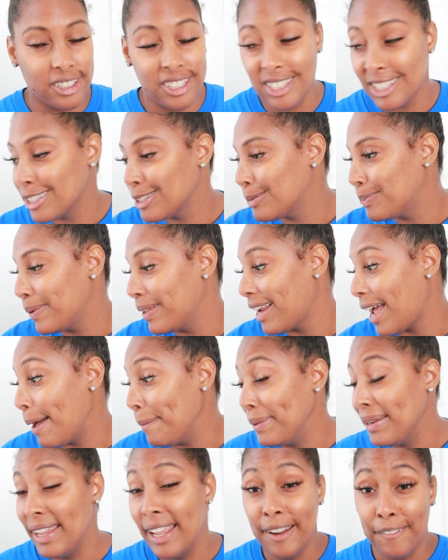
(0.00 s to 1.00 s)
I've
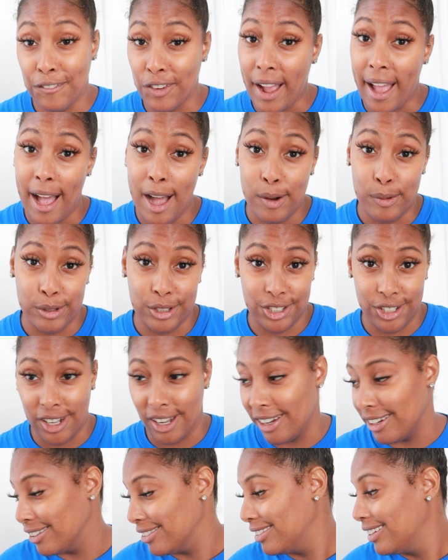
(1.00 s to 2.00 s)
been here for hours,
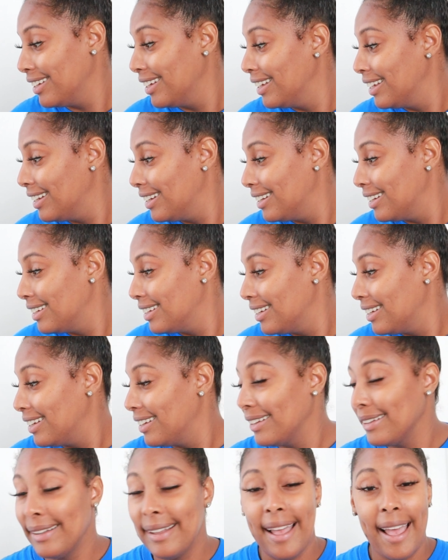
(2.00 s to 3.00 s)
y'all.
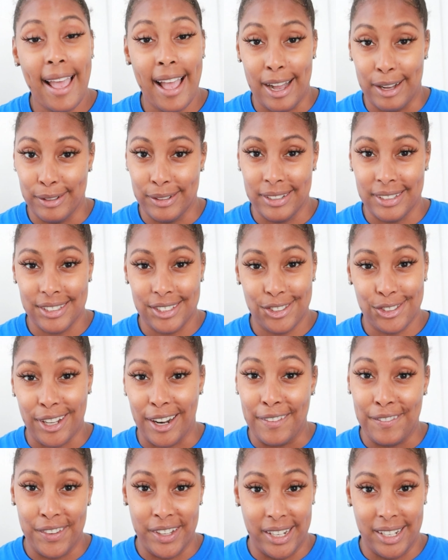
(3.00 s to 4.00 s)
Hours trying
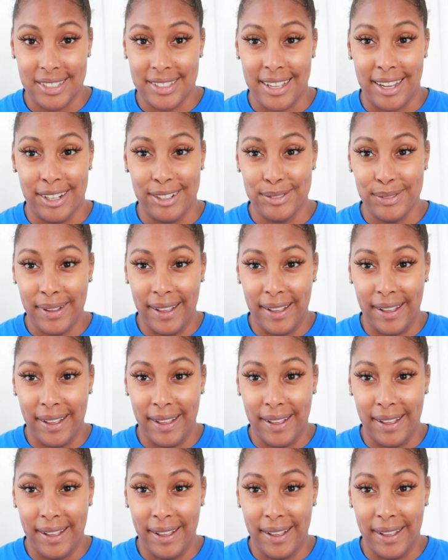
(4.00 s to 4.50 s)
to figure this out.